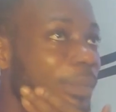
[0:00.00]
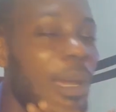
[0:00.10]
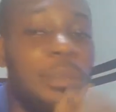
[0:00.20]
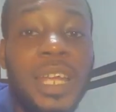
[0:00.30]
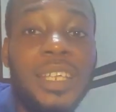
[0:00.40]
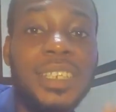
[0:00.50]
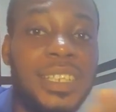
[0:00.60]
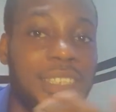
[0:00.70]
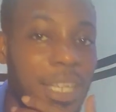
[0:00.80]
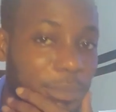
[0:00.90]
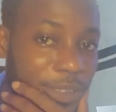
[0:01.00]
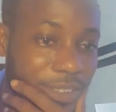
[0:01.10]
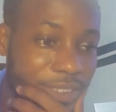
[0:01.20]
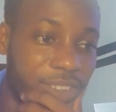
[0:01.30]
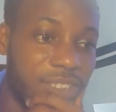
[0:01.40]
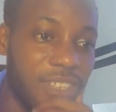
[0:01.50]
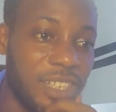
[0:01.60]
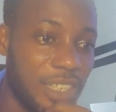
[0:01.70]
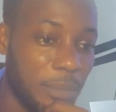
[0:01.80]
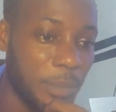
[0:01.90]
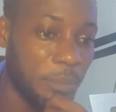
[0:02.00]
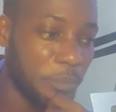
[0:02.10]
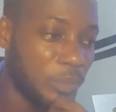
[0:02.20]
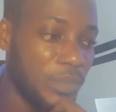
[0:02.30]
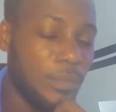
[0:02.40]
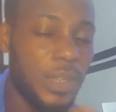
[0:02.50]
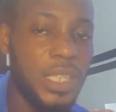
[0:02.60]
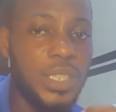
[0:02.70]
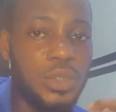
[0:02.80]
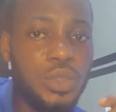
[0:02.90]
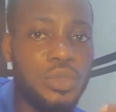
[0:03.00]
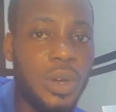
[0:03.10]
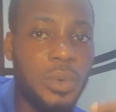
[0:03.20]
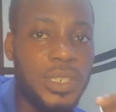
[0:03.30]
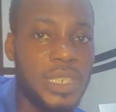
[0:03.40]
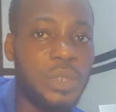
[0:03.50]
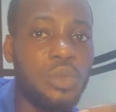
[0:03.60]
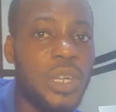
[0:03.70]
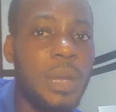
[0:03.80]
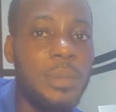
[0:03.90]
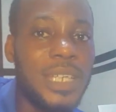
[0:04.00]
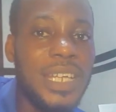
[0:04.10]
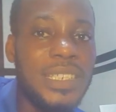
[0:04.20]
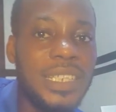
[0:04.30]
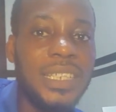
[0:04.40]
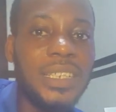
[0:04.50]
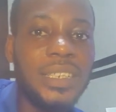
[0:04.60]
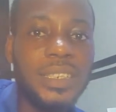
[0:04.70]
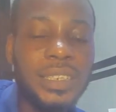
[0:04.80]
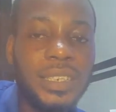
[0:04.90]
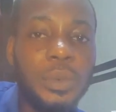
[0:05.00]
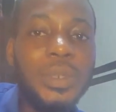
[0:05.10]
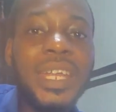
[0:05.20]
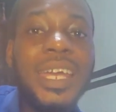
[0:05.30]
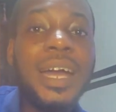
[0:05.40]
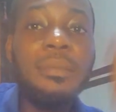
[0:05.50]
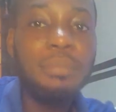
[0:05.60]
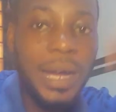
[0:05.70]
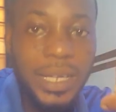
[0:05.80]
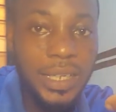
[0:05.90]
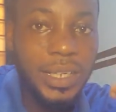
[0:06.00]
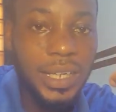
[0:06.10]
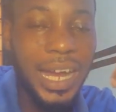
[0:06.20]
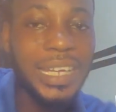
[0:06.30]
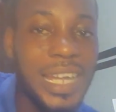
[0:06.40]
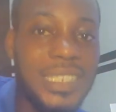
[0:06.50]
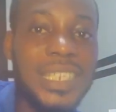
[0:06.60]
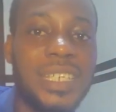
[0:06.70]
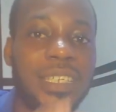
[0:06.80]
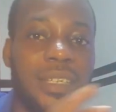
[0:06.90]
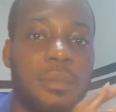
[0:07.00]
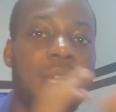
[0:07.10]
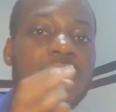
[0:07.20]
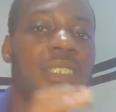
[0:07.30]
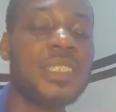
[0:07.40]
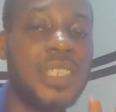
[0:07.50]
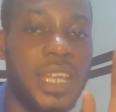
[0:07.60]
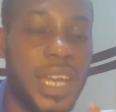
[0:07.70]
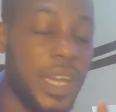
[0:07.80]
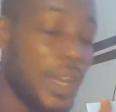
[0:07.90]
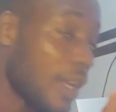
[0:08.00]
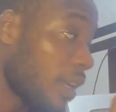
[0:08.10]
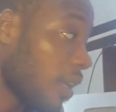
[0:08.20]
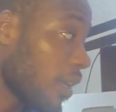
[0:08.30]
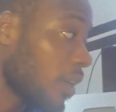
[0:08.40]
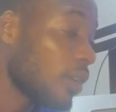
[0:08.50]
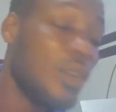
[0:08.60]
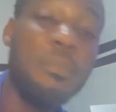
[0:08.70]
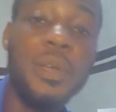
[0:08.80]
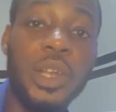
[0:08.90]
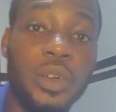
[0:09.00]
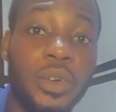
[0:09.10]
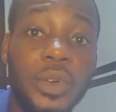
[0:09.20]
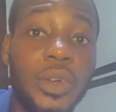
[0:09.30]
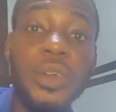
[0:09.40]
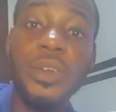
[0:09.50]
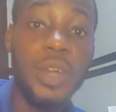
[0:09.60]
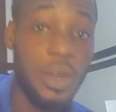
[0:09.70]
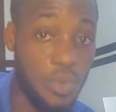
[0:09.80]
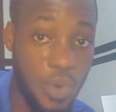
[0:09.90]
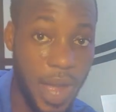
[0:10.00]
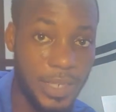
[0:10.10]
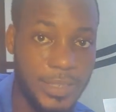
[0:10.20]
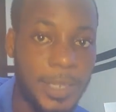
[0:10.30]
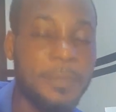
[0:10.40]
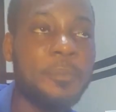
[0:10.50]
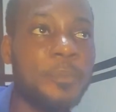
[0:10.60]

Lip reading: be am den dey hia me e no dey hia me the do to question do na ebusa say would they come back and answer betting company no go answer.